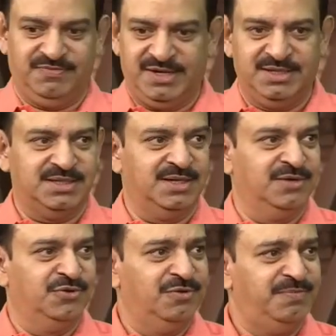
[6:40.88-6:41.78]
when it's in a
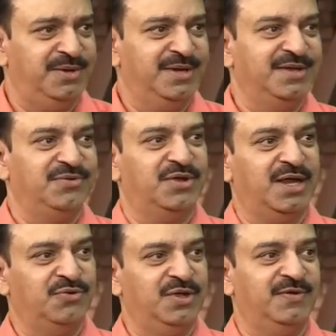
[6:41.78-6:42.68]
group, you
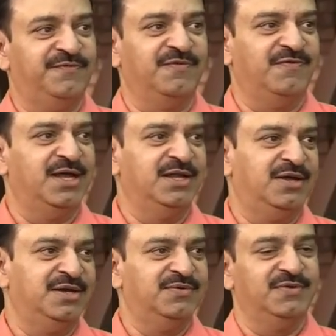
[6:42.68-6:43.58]
can do even for one
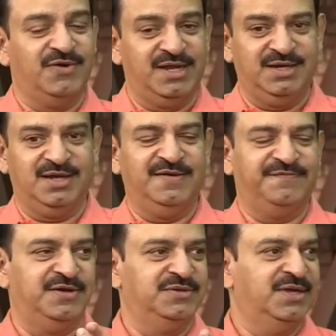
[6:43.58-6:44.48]
hour, even one and a
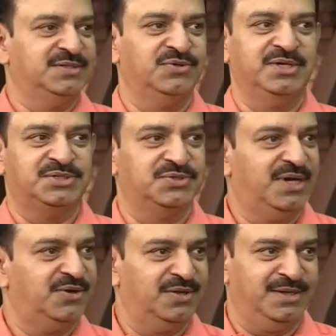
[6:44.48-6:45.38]
half hour, there's no issue
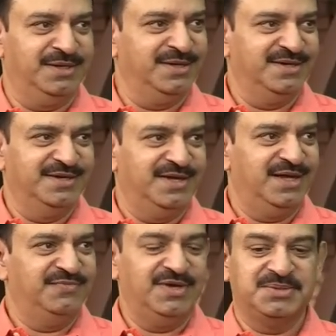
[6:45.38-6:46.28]
at all.
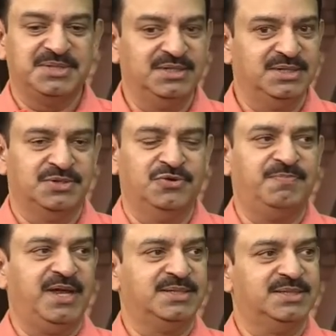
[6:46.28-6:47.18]
And we have seen this
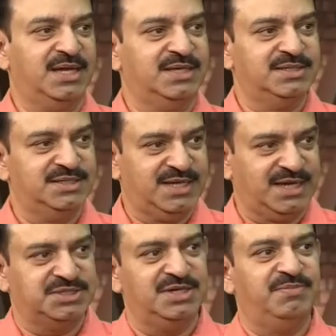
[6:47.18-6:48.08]
group exercises is
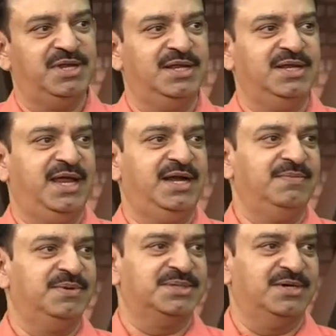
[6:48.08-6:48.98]
actually bringing
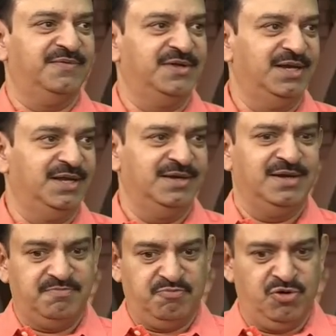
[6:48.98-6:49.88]
80% of healing,
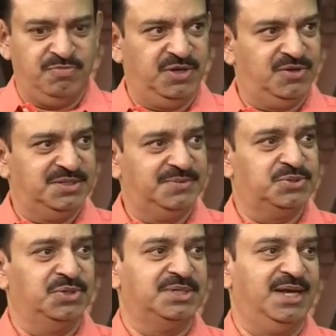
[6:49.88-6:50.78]
more because of
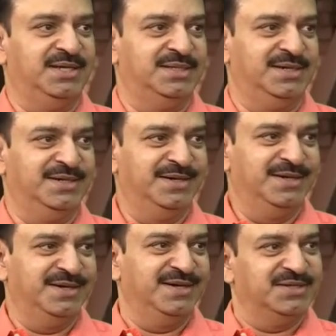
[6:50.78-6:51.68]
socializing.
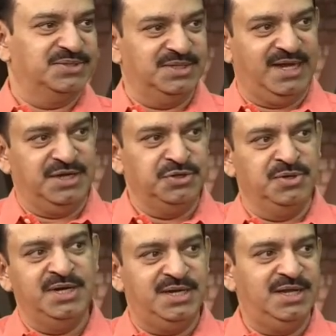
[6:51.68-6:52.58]
So that
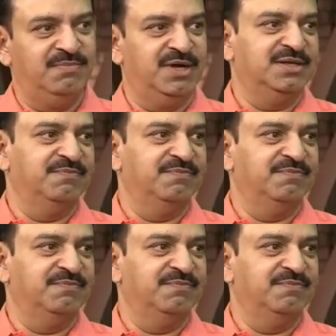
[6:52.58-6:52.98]
unity among the